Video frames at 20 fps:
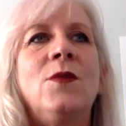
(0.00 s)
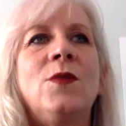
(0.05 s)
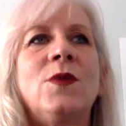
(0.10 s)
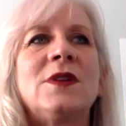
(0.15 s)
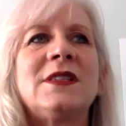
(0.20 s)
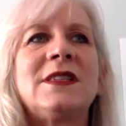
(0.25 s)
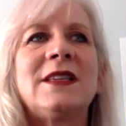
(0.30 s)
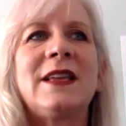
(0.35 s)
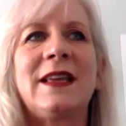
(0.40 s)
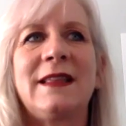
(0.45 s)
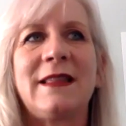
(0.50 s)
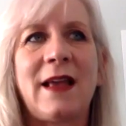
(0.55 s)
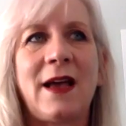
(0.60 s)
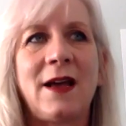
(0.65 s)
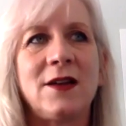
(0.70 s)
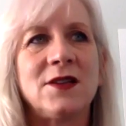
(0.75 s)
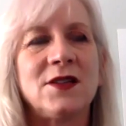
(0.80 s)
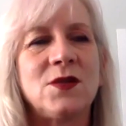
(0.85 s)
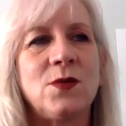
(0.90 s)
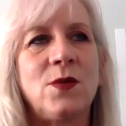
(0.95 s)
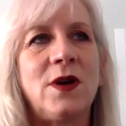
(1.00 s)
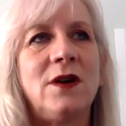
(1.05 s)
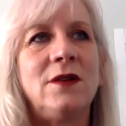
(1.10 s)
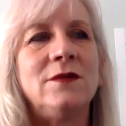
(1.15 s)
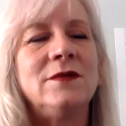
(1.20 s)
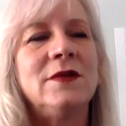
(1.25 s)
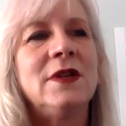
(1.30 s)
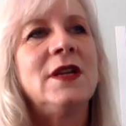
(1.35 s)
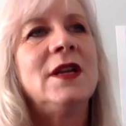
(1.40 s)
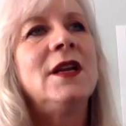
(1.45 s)
we're seeing that as
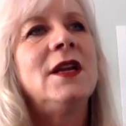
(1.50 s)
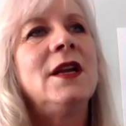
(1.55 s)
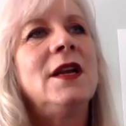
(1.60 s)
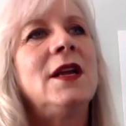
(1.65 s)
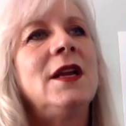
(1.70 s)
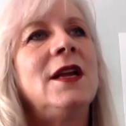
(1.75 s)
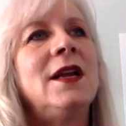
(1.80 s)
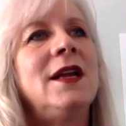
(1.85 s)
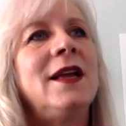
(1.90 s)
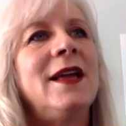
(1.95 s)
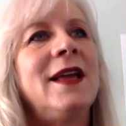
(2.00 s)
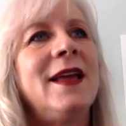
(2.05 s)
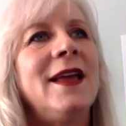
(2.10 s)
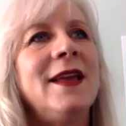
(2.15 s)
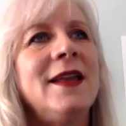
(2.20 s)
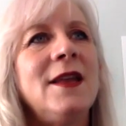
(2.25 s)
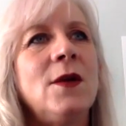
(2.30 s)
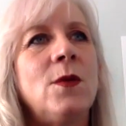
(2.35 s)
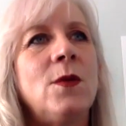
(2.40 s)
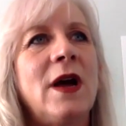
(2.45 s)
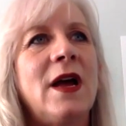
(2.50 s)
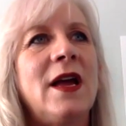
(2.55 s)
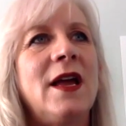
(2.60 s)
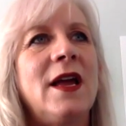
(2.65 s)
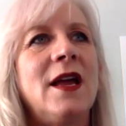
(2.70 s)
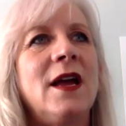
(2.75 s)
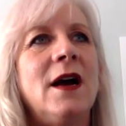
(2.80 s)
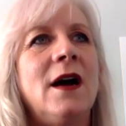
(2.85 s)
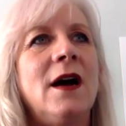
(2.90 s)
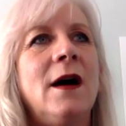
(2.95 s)
well.
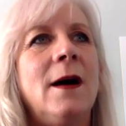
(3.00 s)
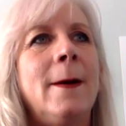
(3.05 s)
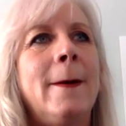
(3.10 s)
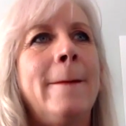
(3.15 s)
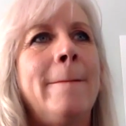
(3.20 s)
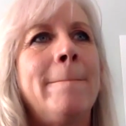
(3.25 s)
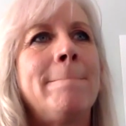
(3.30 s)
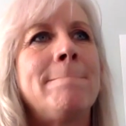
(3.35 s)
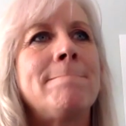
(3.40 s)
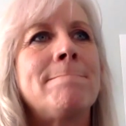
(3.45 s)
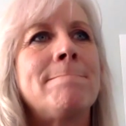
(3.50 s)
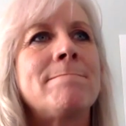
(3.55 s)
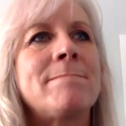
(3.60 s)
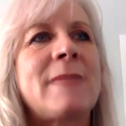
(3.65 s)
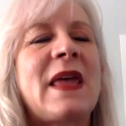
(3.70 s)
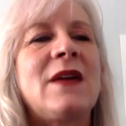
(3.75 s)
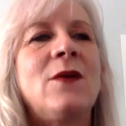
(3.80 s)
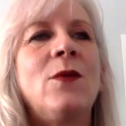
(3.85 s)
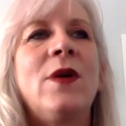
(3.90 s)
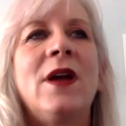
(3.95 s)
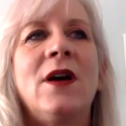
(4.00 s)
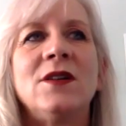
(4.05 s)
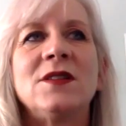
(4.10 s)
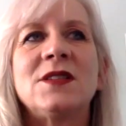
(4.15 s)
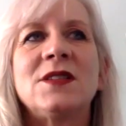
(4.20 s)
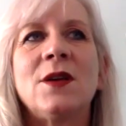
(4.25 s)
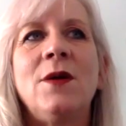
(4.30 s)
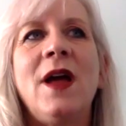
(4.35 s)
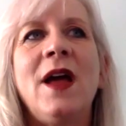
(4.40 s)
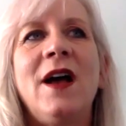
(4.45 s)
Anyway, we
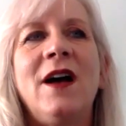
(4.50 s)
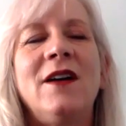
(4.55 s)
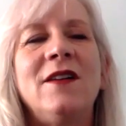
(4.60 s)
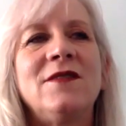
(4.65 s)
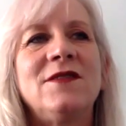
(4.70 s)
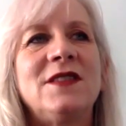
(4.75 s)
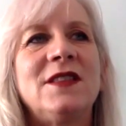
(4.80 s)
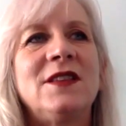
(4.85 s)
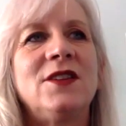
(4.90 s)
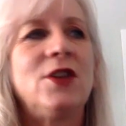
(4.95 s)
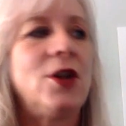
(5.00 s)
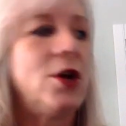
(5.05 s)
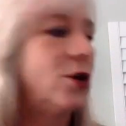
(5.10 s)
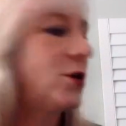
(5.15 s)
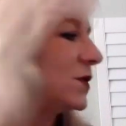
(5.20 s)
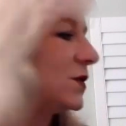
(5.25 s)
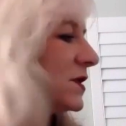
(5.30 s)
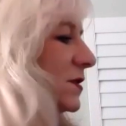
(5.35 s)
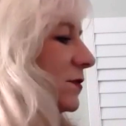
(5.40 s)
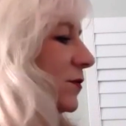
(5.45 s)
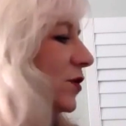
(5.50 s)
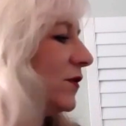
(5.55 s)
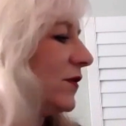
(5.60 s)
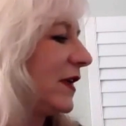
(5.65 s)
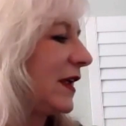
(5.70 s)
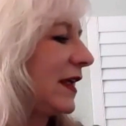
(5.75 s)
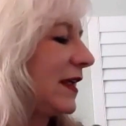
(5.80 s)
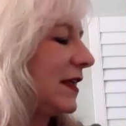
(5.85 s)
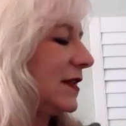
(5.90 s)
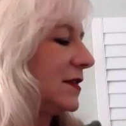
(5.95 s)
also have the nodes
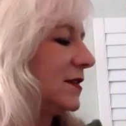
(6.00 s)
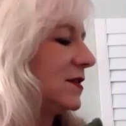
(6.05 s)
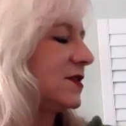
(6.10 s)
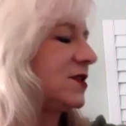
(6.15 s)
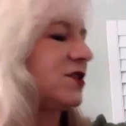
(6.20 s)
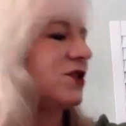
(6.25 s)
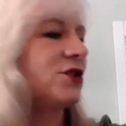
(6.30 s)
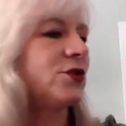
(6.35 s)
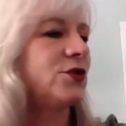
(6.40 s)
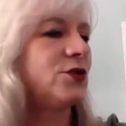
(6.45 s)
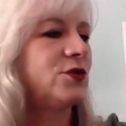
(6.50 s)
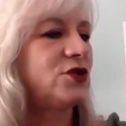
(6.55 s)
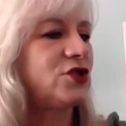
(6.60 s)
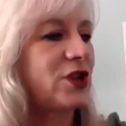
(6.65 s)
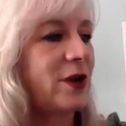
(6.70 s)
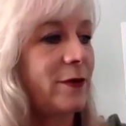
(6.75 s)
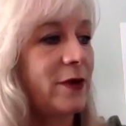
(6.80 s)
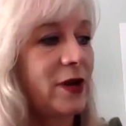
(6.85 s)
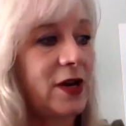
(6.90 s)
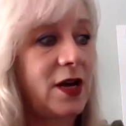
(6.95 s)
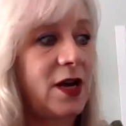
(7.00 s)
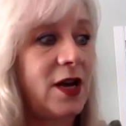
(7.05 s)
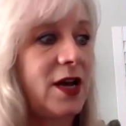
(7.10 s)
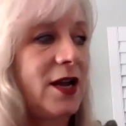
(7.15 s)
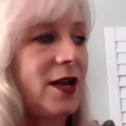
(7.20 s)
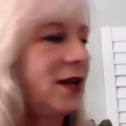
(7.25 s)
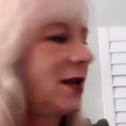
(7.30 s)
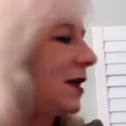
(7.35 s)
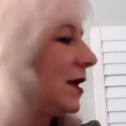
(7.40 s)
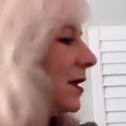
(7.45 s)
moving into
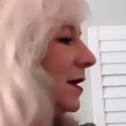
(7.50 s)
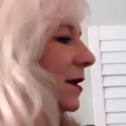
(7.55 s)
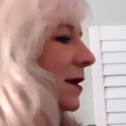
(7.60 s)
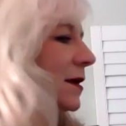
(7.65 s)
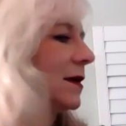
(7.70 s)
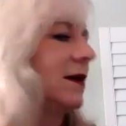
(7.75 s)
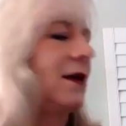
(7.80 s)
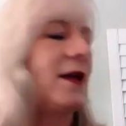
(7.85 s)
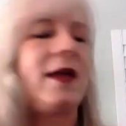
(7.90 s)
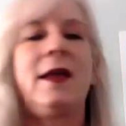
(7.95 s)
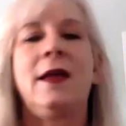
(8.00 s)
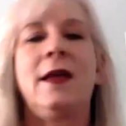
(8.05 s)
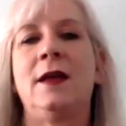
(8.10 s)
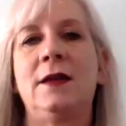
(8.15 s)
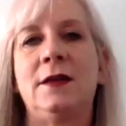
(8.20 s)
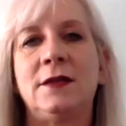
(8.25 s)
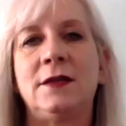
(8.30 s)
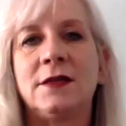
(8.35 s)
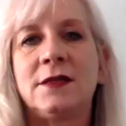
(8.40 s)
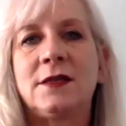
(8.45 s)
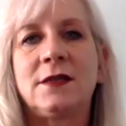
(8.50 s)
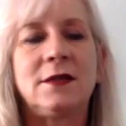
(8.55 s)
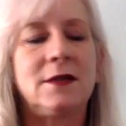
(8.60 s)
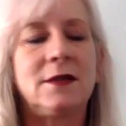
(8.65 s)
Gemini and